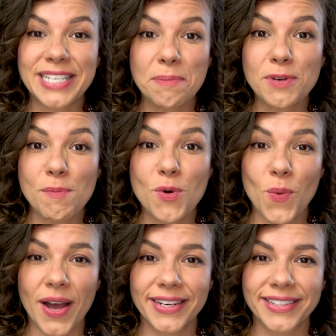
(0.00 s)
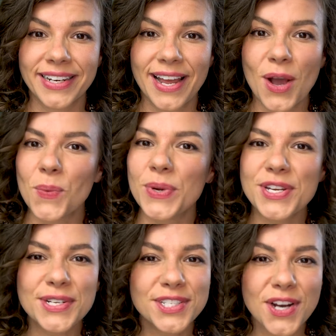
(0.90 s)
Tip number one, when
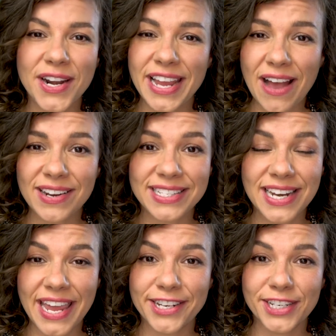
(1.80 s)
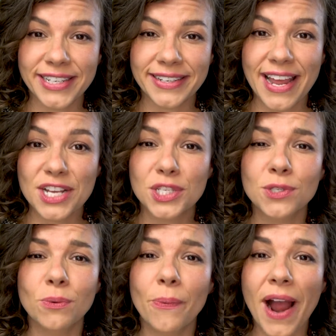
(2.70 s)
you're starting out as an agent,
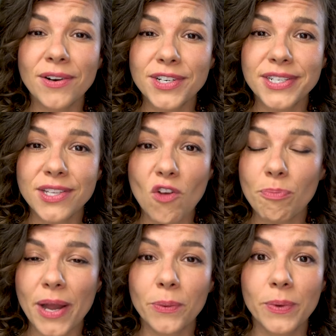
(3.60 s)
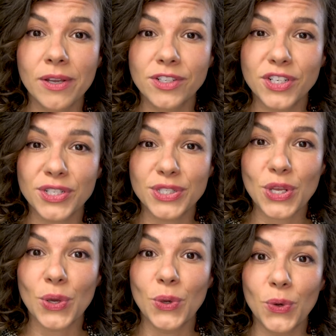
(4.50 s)
surround yourself by realtors
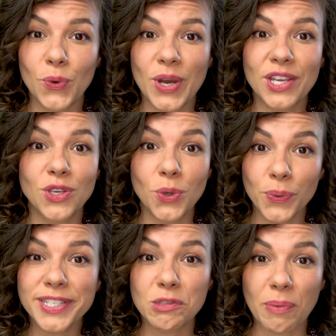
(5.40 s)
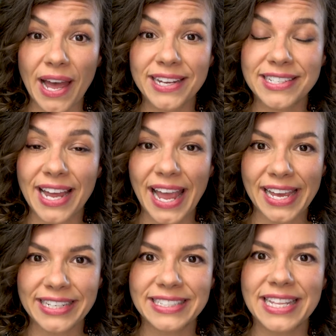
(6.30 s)
who you respect
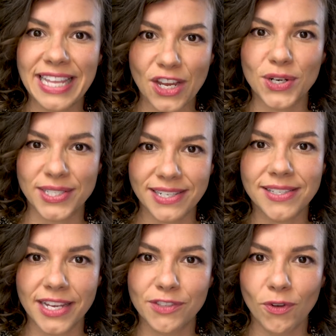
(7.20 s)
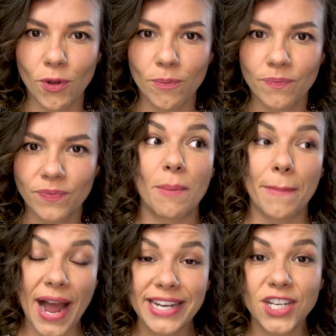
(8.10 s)
and think are successful.
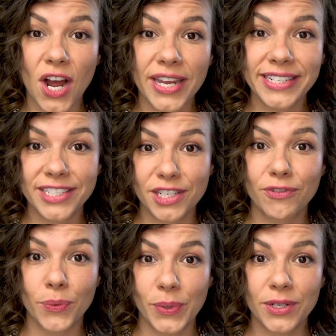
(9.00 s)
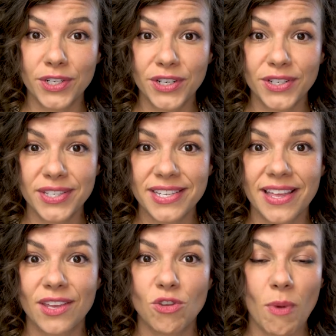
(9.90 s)
By talking to different realtors,
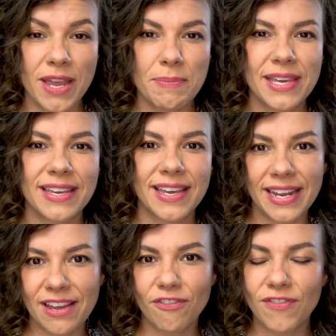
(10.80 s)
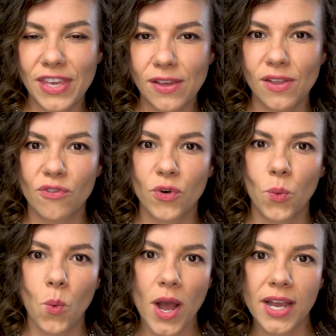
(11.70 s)
you might be getting a feel for
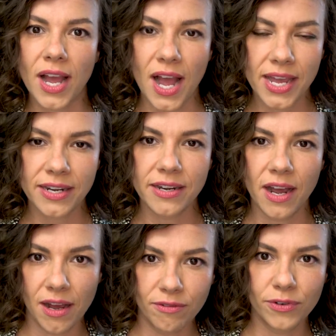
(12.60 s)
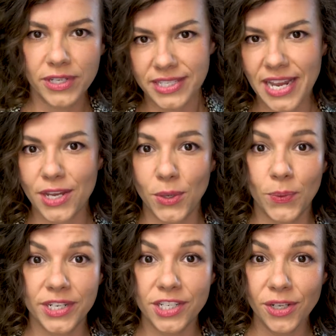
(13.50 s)
what kind of real estate you
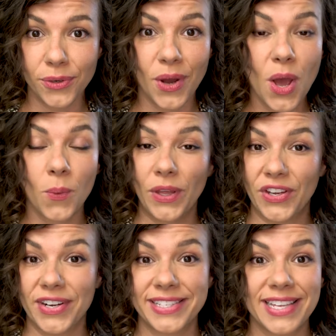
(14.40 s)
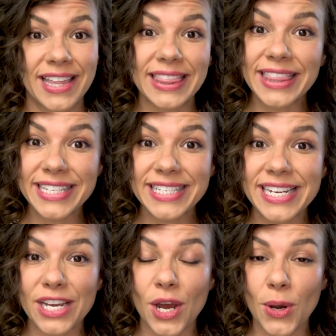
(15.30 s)
wanna do, whether it's
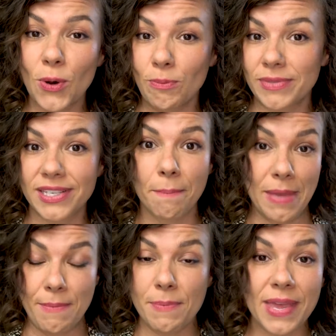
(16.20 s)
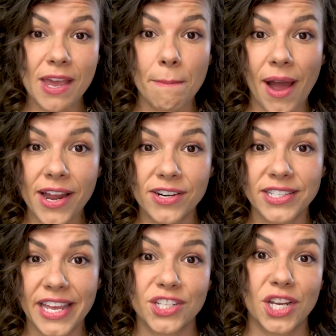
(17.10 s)
listing homes, maybe being a
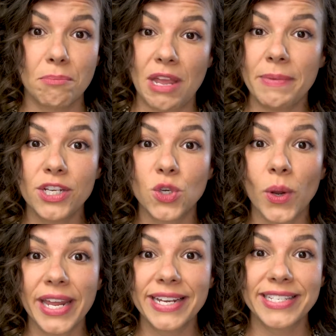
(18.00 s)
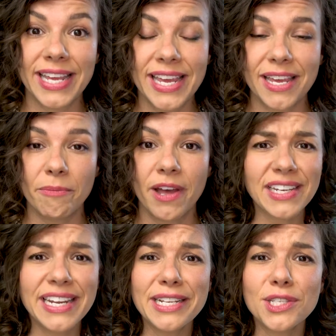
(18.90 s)
buyer's agent, maybe joining a team.
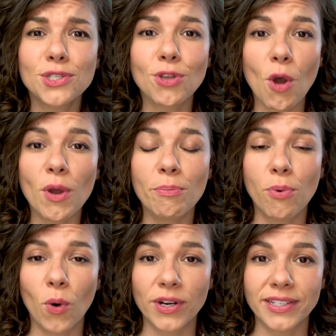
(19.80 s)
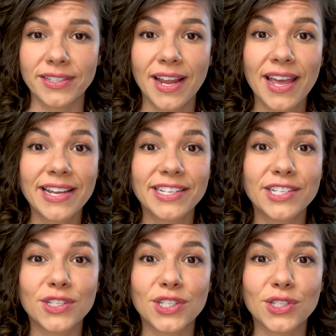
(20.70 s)
It is so important
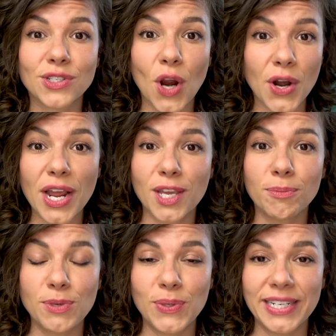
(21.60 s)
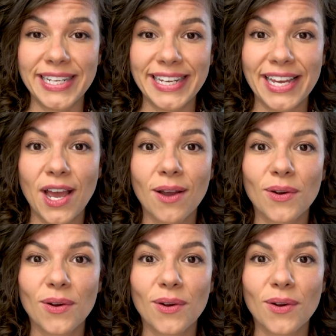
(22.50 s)
to start a community